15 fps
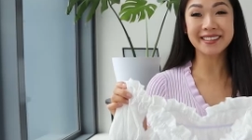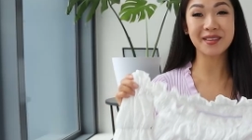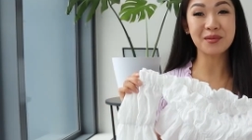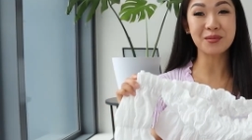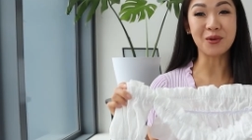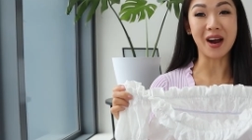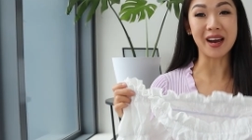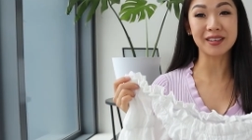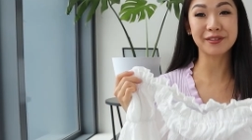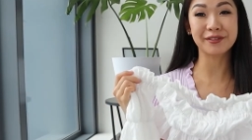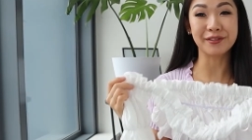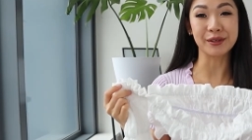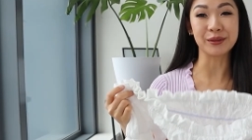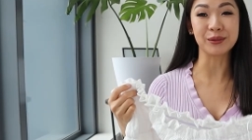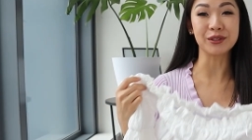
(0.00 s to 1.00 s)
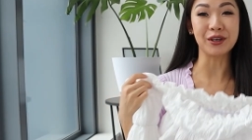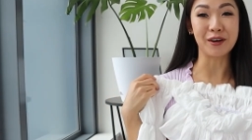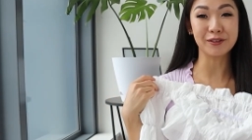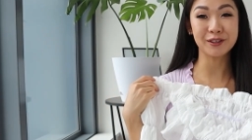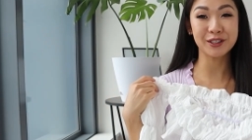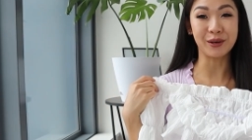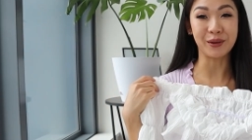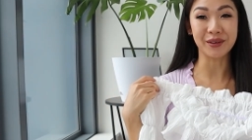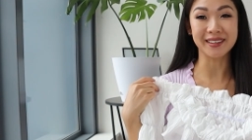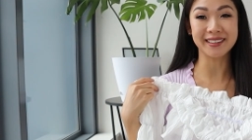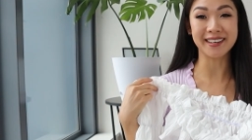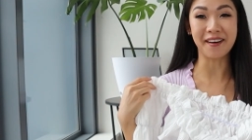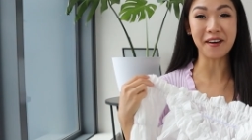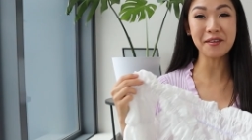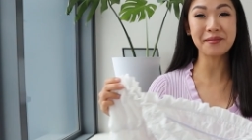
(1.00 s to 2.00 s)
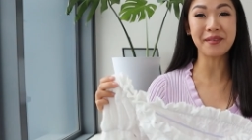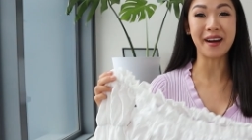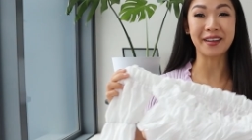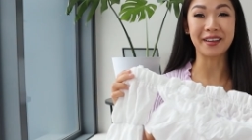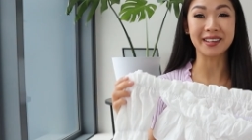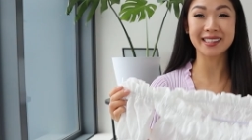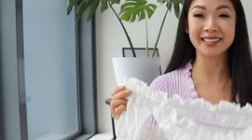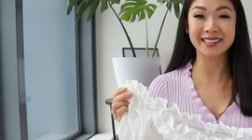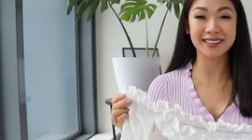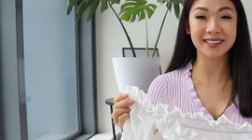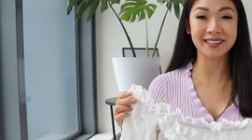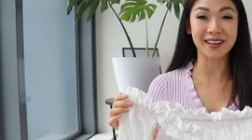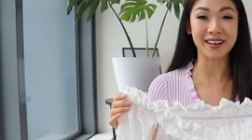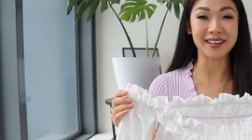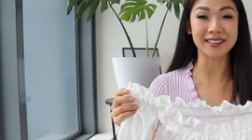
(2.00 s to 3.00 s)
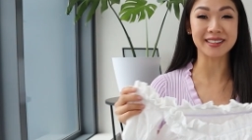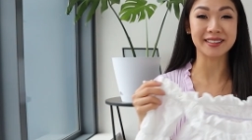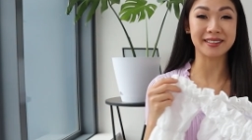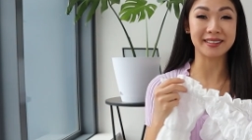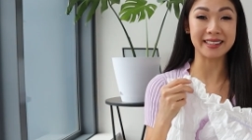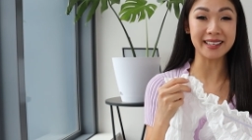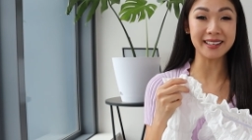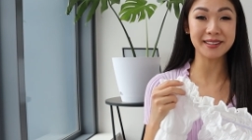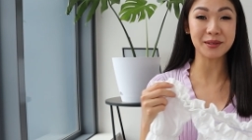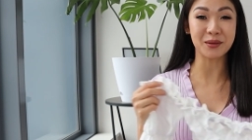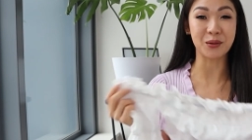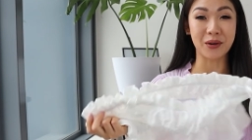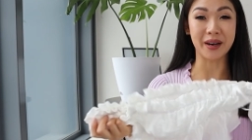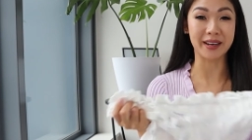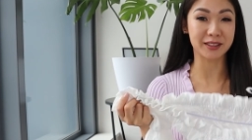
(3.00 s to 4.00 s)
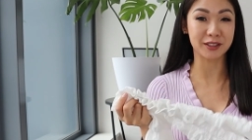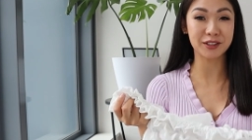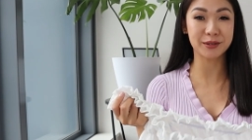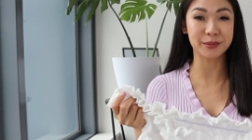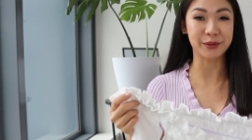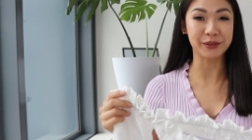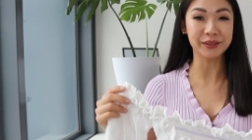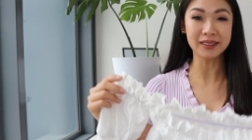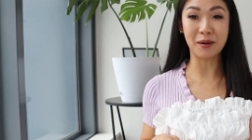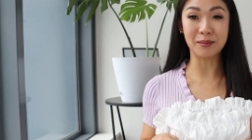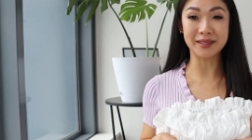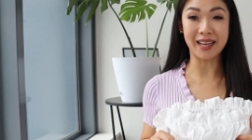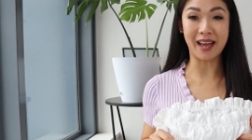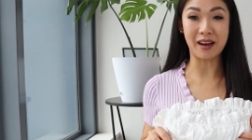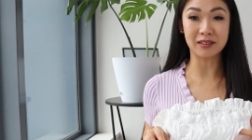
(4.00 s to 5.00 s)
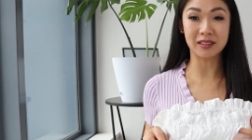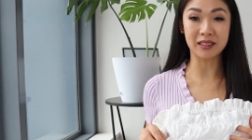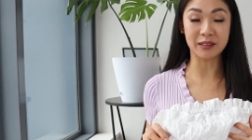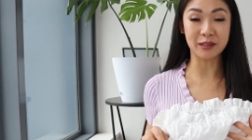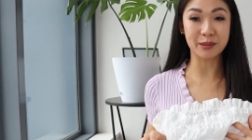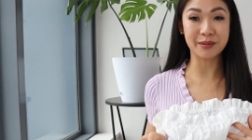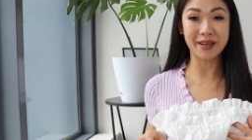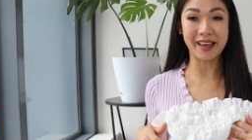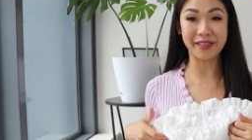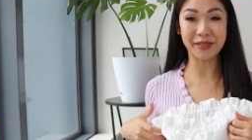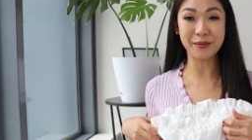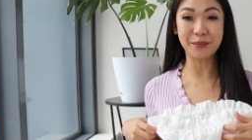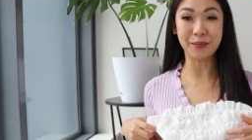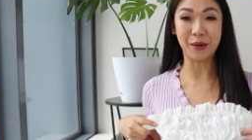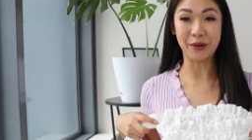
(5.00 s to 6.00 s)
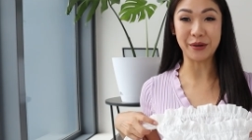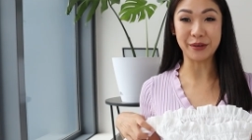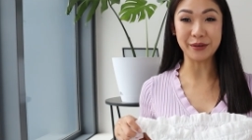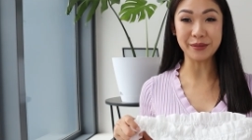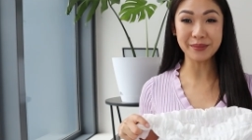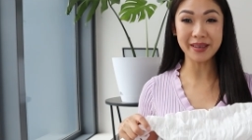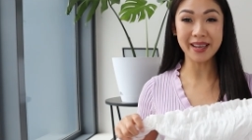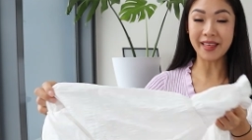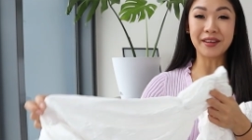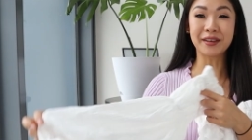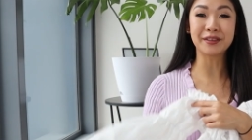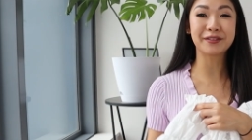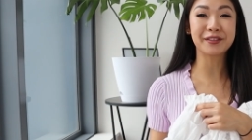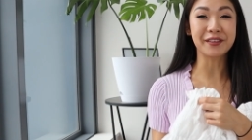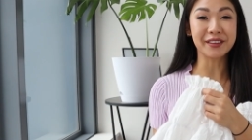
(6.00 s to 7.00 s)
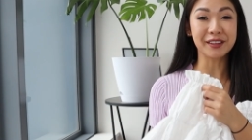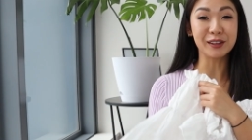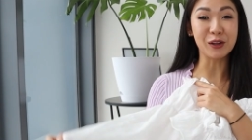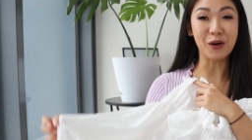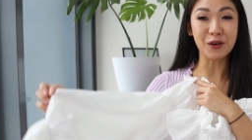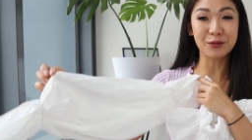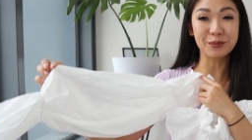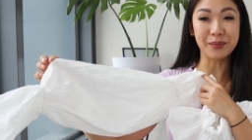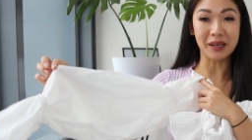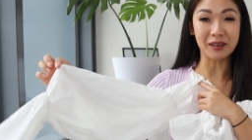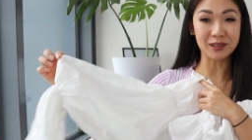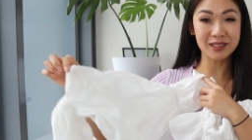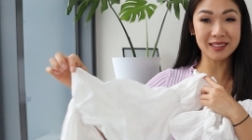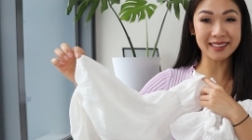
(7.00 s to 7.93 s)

is the white frilled off-shoulder top. I got this in a size six or extra small. Comes out a little bit at the bottom and then you've got the long bell